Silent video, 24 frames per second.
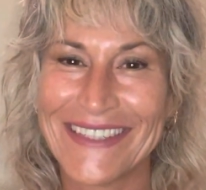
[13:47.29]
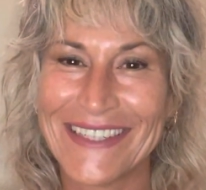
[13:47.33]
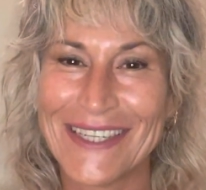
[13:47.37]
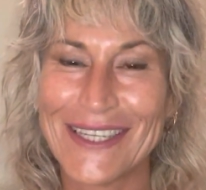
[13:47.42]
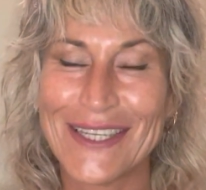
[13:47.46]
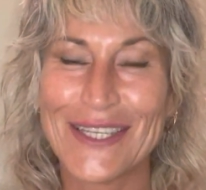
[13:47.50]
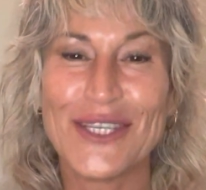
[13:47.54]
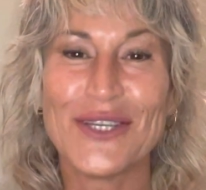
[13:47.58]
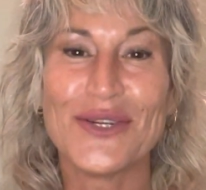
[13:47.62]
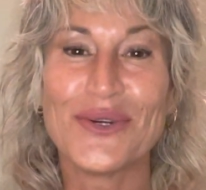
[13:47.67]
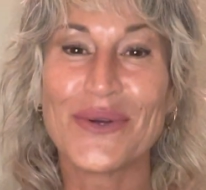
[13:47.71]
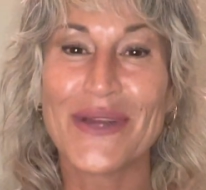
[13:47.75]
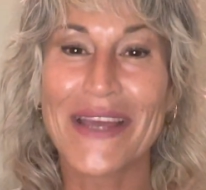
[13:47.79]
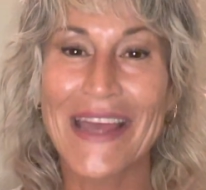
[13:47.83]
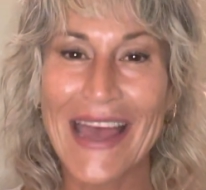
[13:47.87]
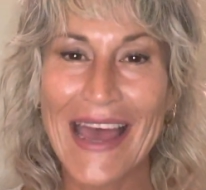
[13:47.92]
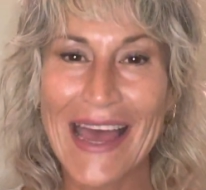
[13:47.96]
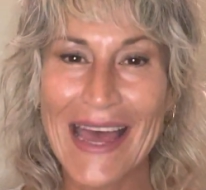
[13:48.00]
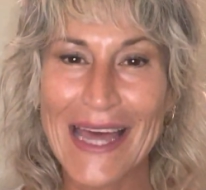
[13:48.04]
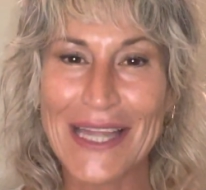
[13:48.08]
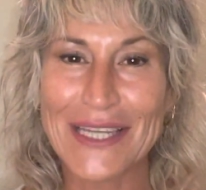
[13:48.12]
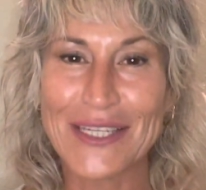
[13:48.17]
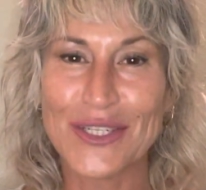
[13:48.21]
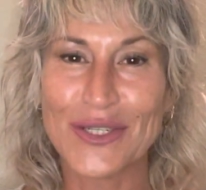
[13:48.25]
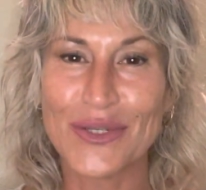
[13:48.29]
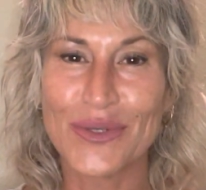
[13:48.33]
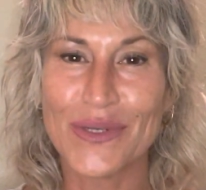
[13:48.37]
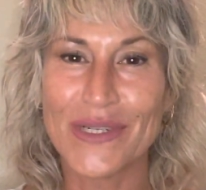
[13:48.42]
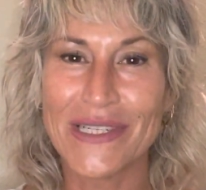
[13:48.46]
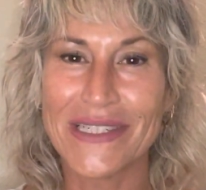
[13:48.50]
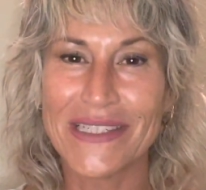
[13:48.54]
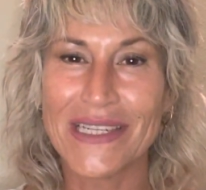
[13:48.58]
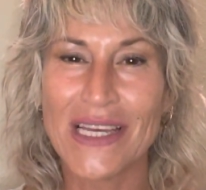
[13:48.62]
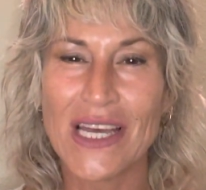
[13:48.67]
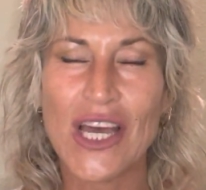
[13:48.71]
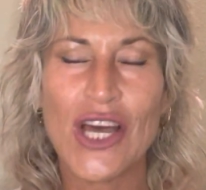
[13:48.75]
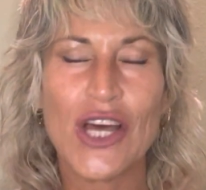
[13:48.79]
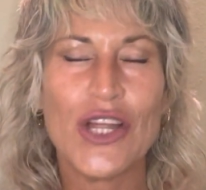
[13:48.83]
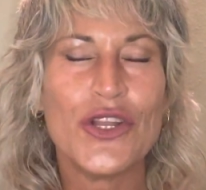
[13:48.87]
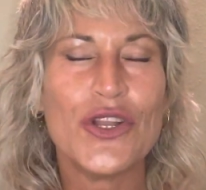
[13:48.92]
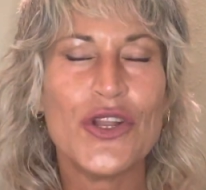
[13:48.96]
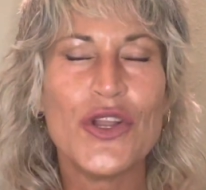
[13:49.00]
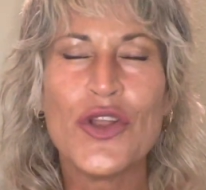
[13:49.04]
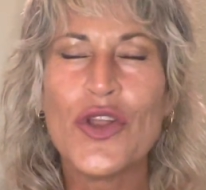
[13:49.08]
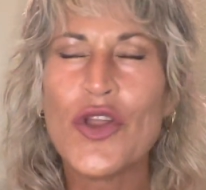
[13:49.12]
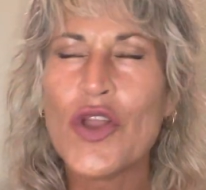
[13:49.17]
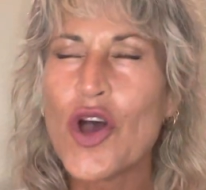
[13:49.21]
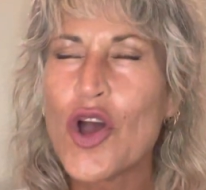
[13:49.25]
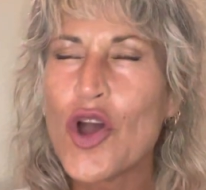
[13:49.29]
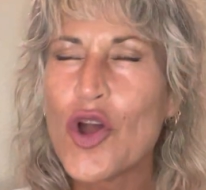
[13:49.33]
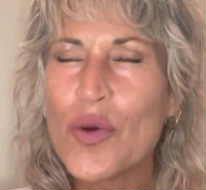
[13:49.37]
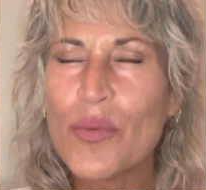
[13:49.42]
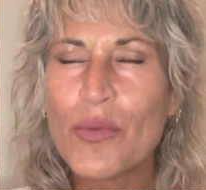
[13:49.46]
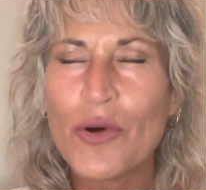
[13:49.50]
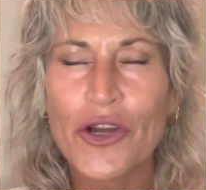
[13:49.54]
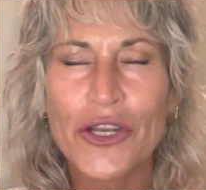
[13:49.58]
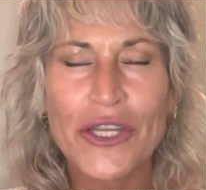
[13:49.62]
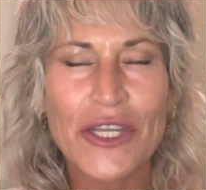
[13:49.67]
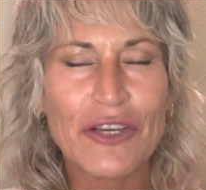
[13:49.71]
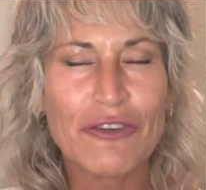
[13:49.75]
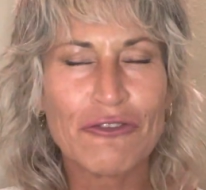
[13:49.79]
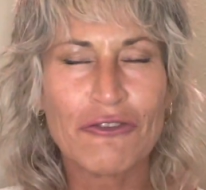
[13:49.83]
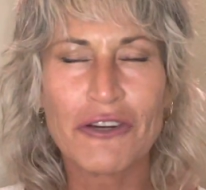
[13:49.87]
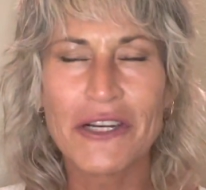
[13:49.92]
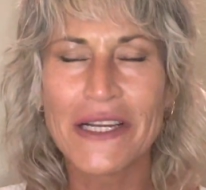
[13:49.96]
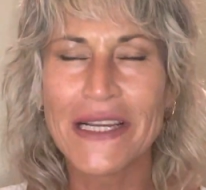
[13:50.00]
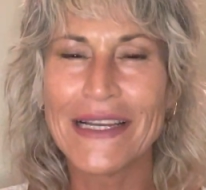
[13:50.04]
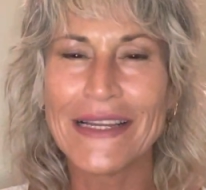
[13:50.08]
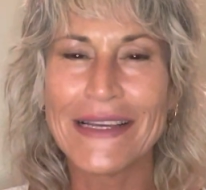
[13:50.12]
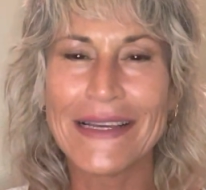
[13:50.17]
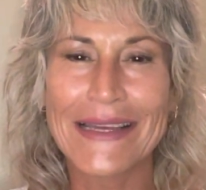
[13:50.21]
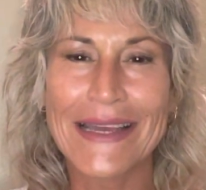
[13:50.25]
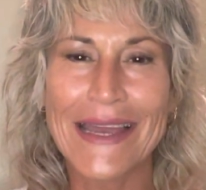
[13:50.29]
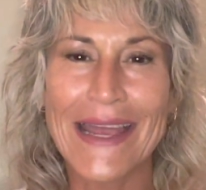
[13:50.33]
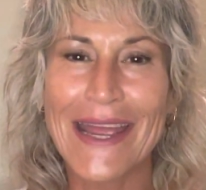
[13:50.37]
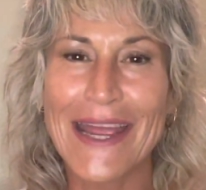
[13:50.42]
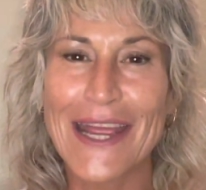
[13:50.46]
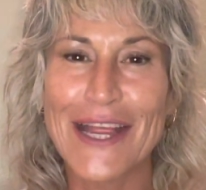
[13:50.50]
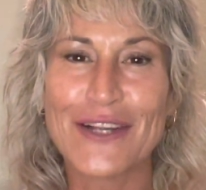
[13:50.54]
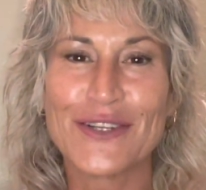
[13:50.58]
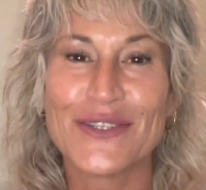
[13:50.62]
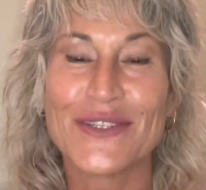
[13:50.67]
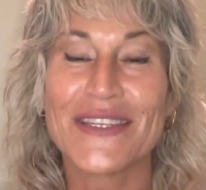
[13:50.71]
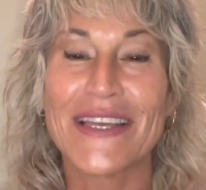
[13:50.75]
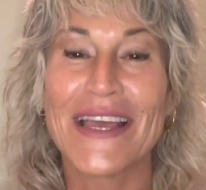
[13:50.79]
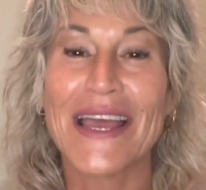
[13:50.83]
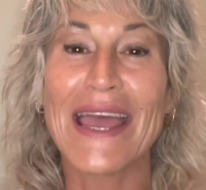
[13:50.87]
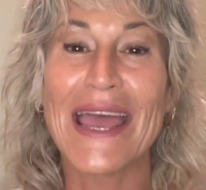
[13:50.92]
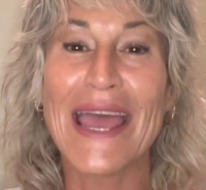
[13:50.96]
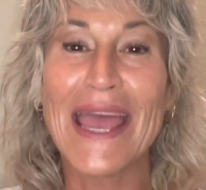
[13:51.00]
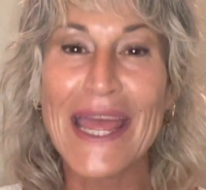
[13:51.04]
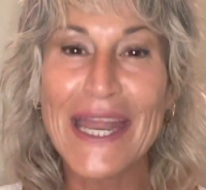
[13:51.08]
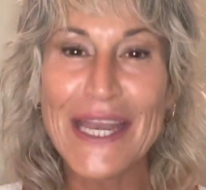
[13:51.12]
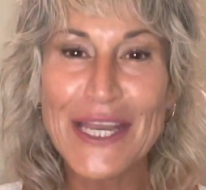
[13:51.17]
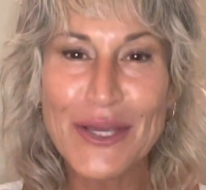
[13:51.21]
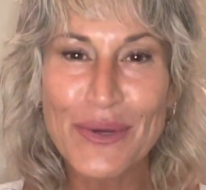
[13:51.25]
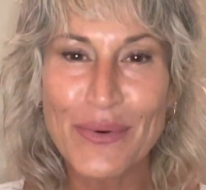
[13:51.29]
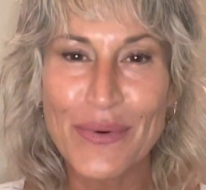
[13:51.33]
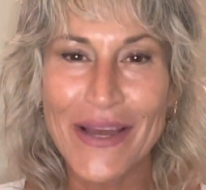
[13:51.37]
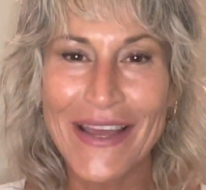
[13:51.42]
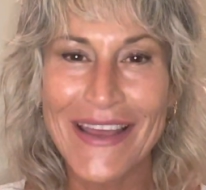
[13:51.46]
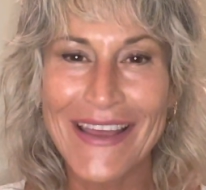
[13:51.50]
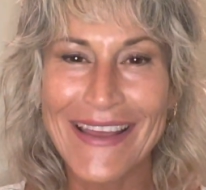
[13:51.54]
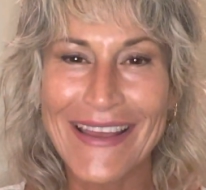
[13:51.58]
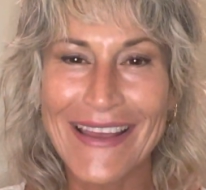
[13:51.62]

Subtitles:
You can do it. Nobody really cares anyway.